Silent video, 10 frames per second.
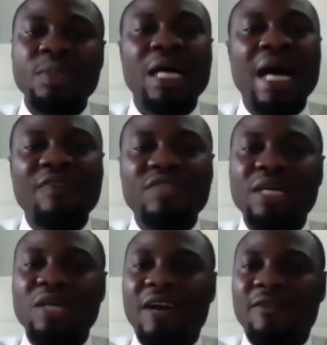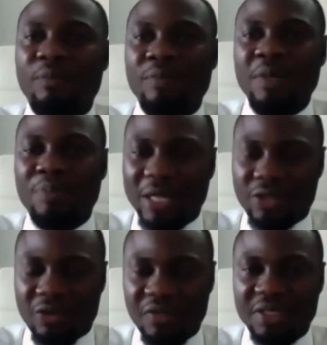after you have been
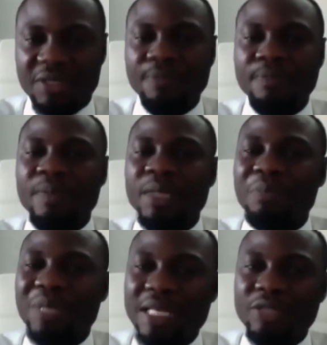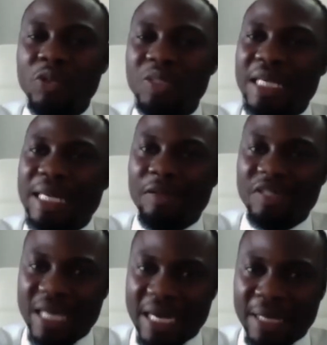part of it, please do take
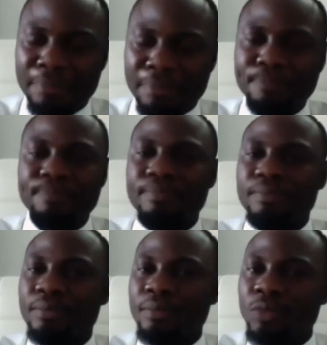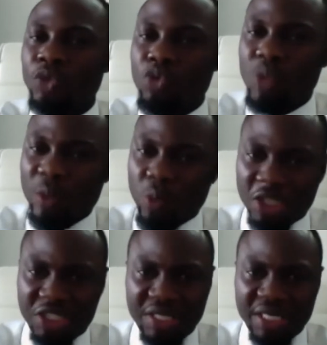out time to go and
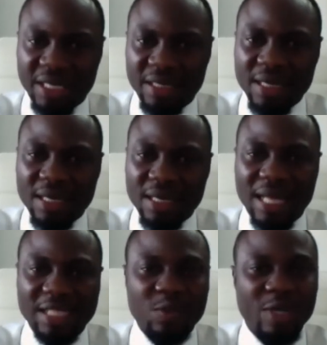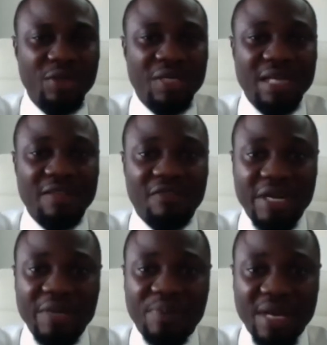watch it again. That's when you get the
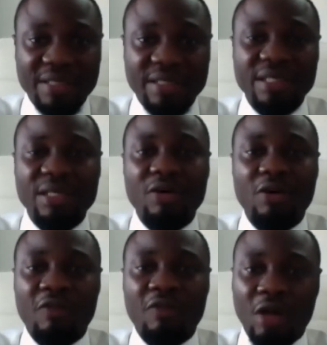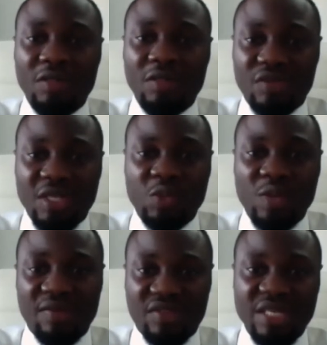very best of all the things we
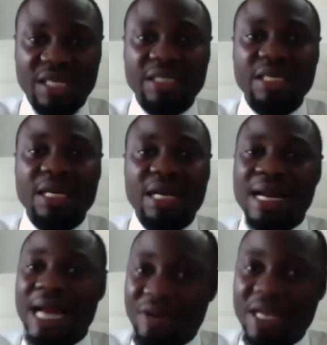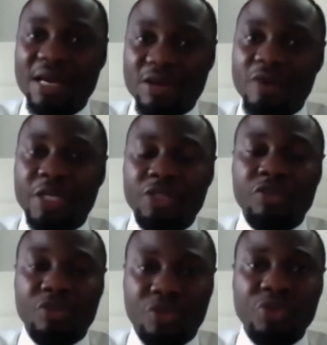have said. And I really encourage you
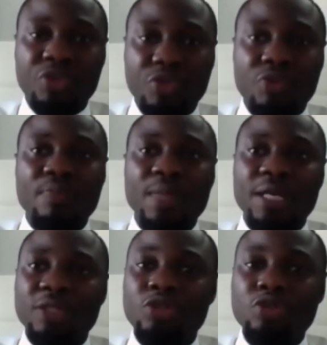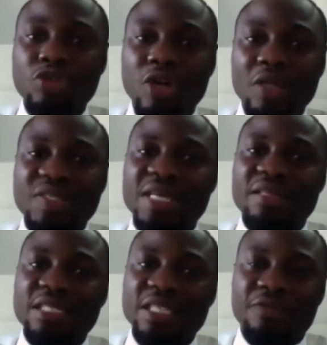to do so. Do not take
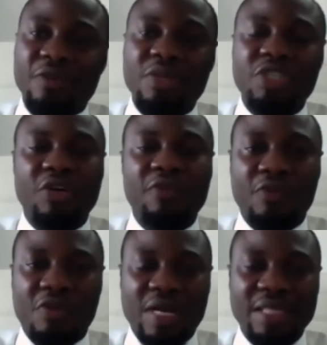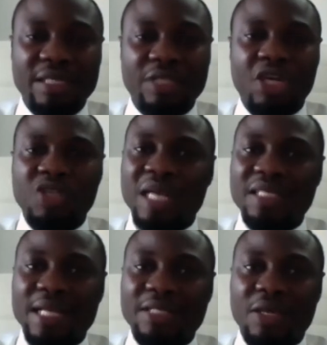this information for granted. Joshua
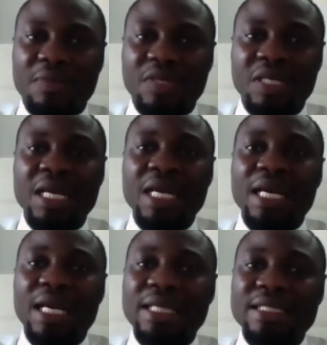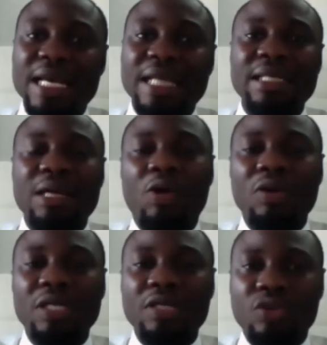said something. He said,
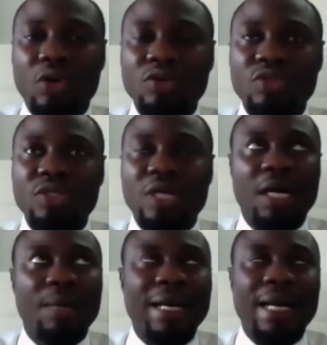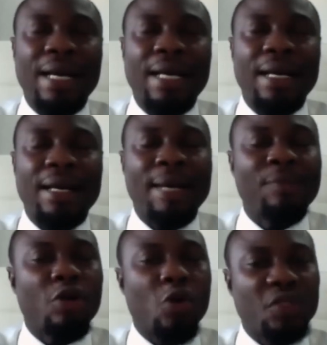only those, I'm
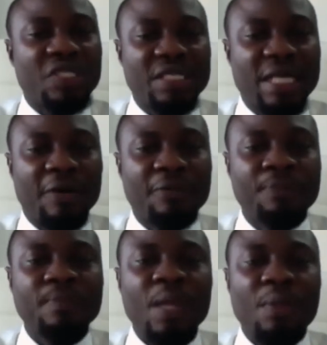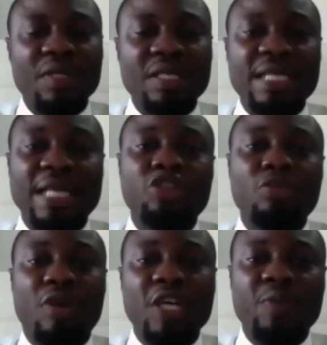not quoting now, but he said, you
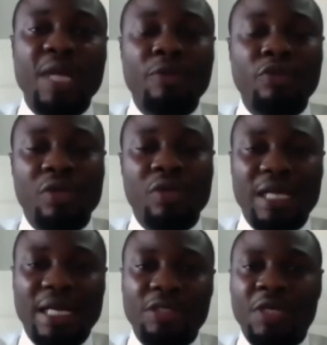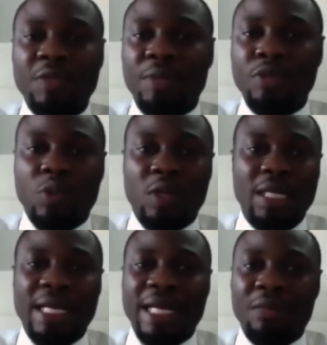must be able to learn, you must be able to
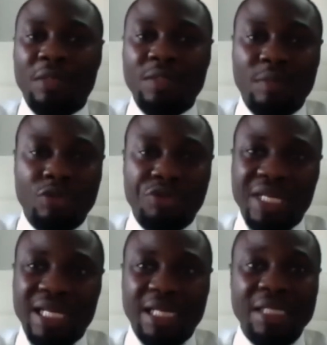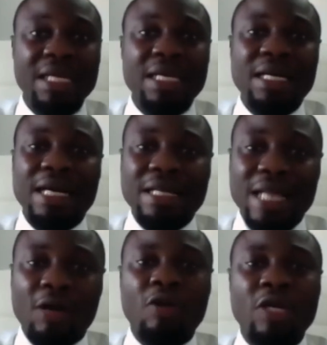unlearn, and you must be able to relearn. And
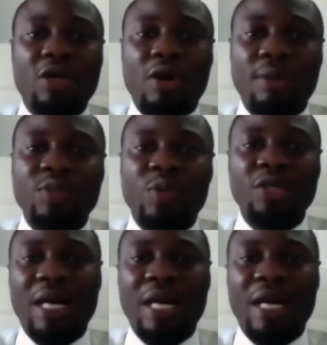that only comes when you